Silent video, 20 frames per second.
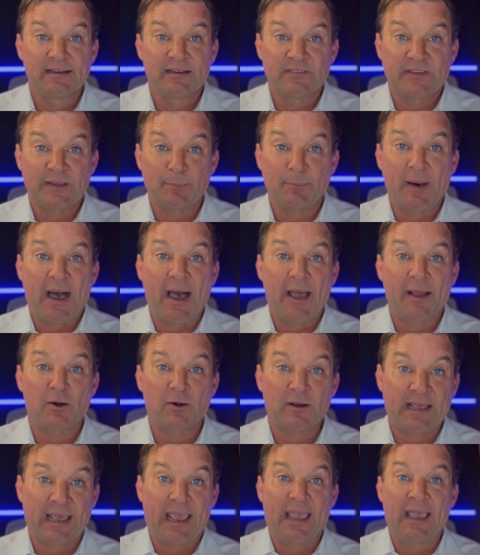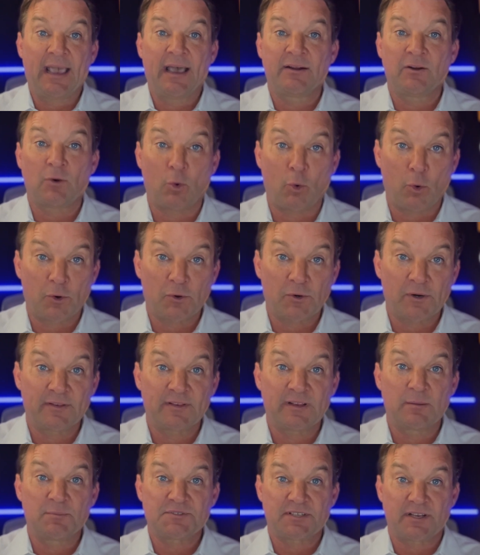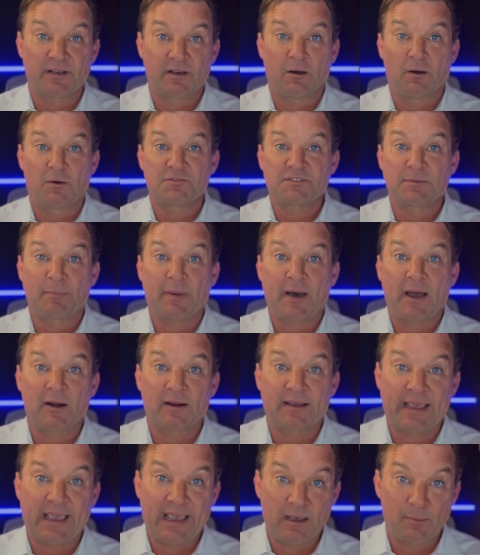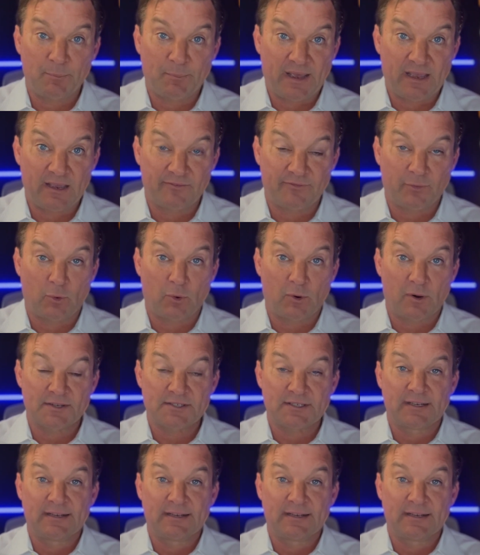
the buyer can order it themselves, the buyer can pay for it,